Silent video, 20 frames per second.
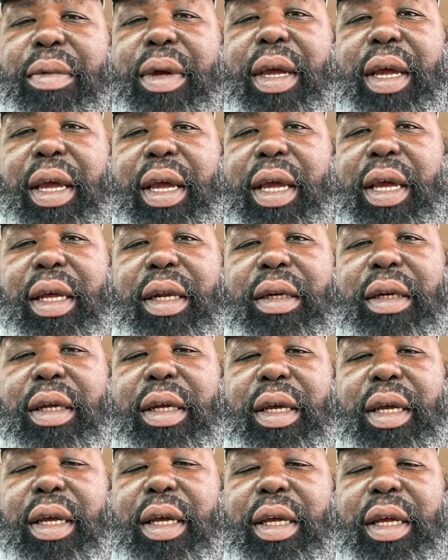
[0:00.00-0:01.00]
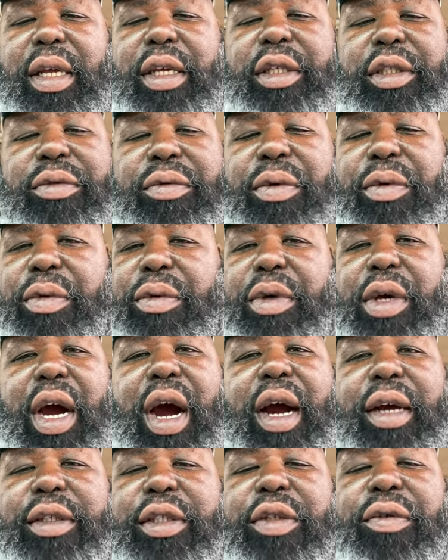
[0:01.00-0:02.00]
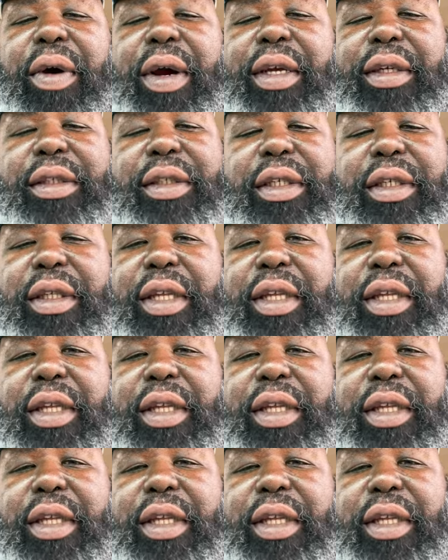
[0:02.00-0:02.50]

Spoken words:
And it's through God's grace